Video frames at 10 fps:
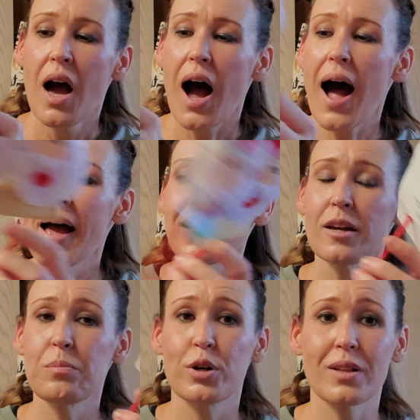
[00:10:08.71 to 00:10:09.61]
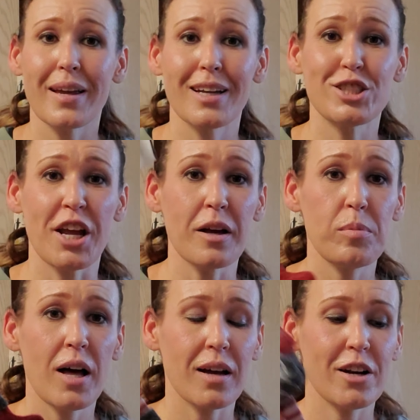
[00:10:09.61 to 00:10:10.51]
I can put like a Jenga
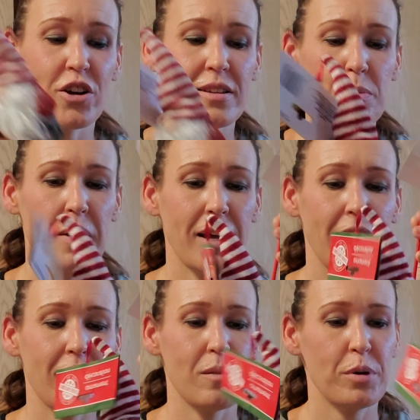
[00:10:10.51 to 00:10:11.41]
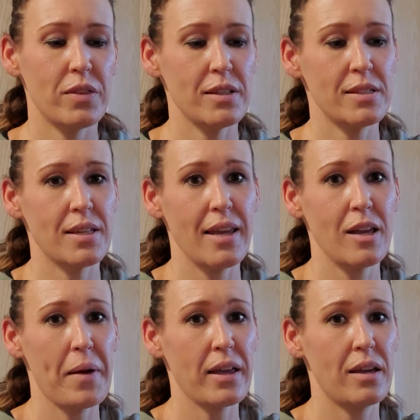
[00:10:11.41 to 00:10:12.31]
block under his butt and put this stake
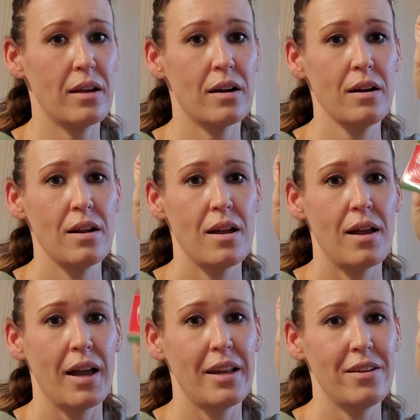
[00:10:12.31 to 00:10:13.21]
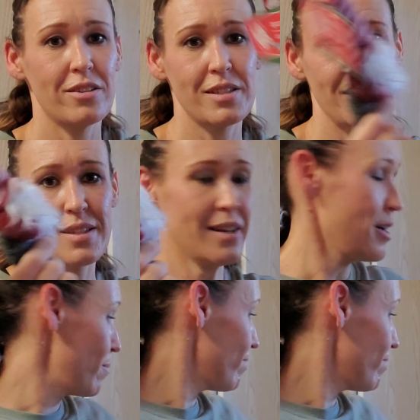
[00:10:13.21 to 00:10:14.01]
back here and he'll stay sitting up.